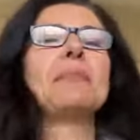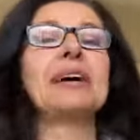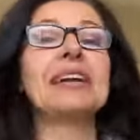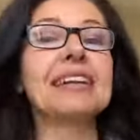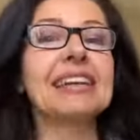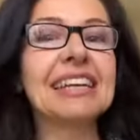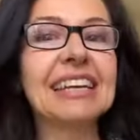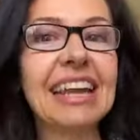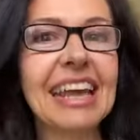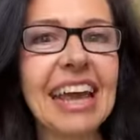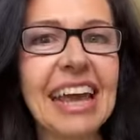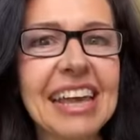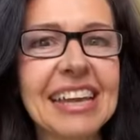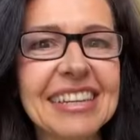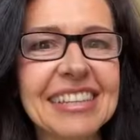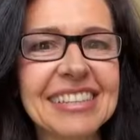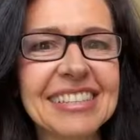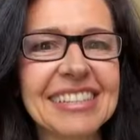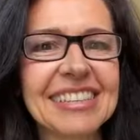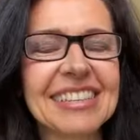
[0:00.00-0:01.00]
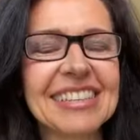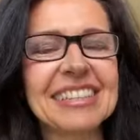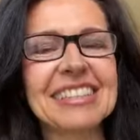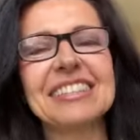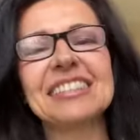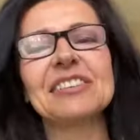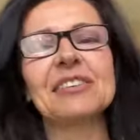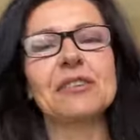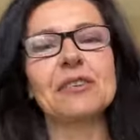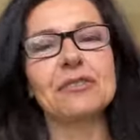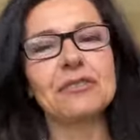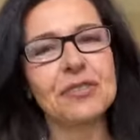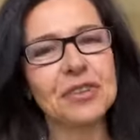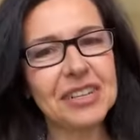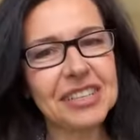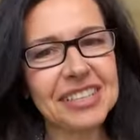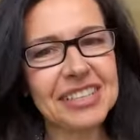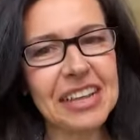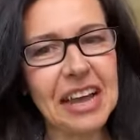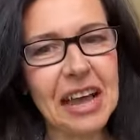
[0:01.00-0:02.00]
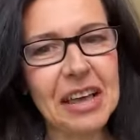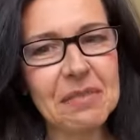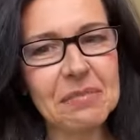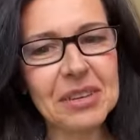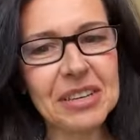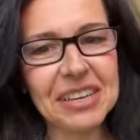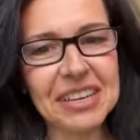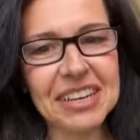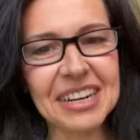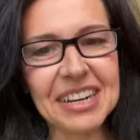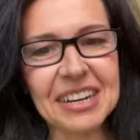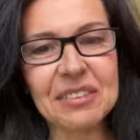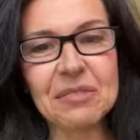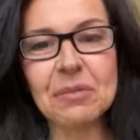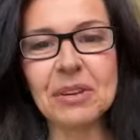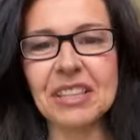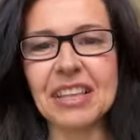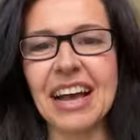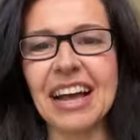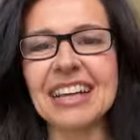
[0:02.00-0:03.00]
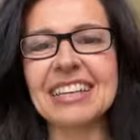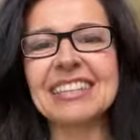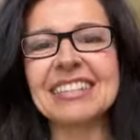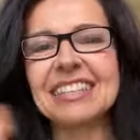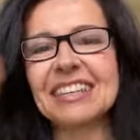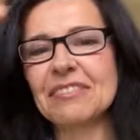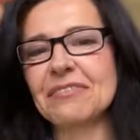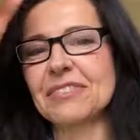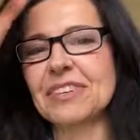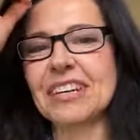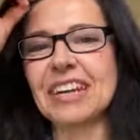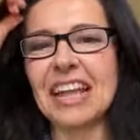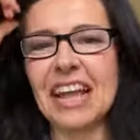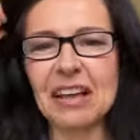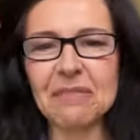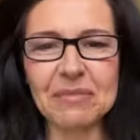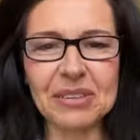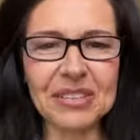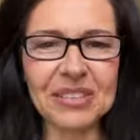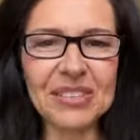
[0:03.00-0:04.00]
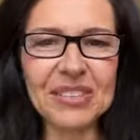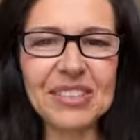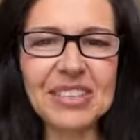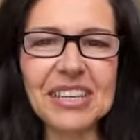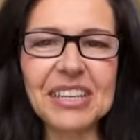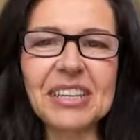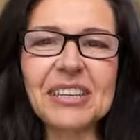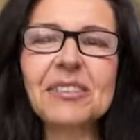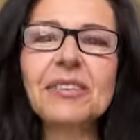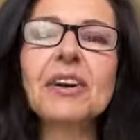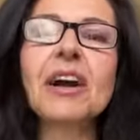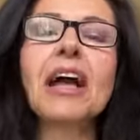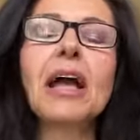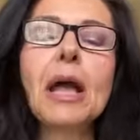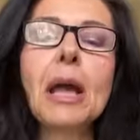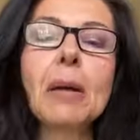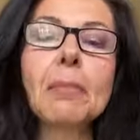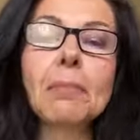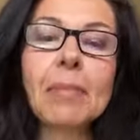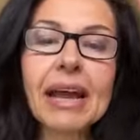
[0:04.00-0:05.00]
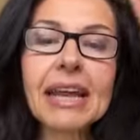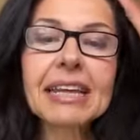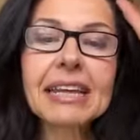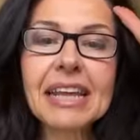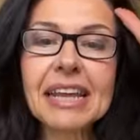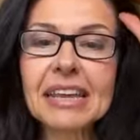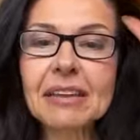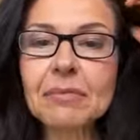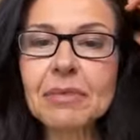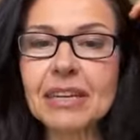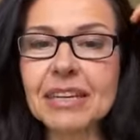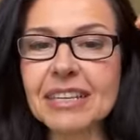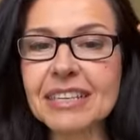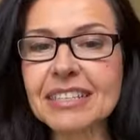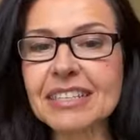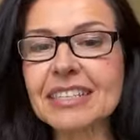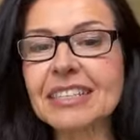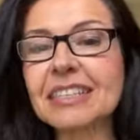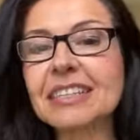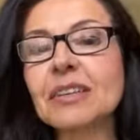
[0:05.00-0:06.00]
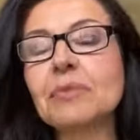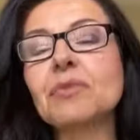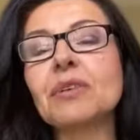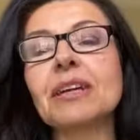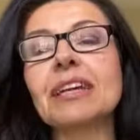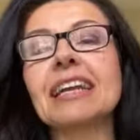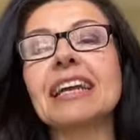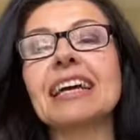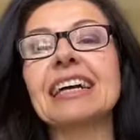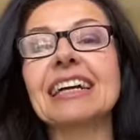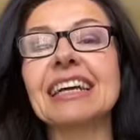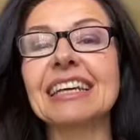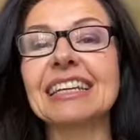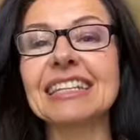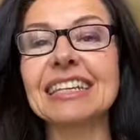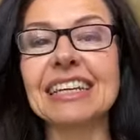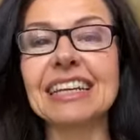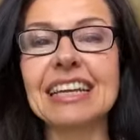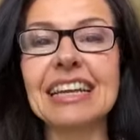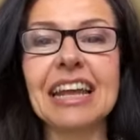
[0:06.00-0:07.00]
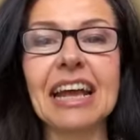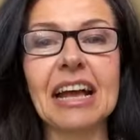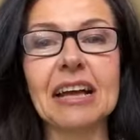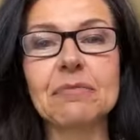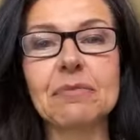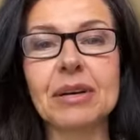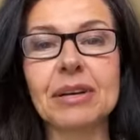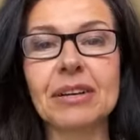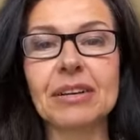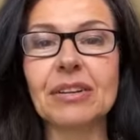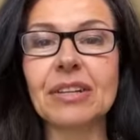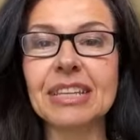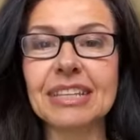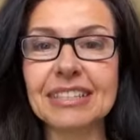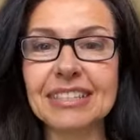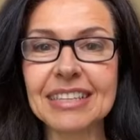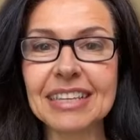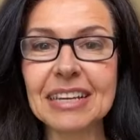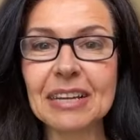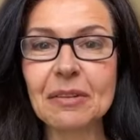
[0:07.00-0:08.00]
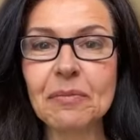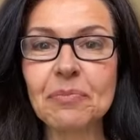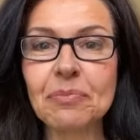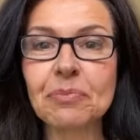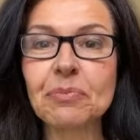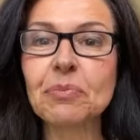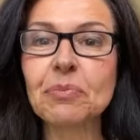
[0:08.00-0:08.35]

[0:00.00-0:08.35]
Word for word: But in case this is your first time here with us, very happy to see you. My name is Sabrina Cadini. I'm a holistic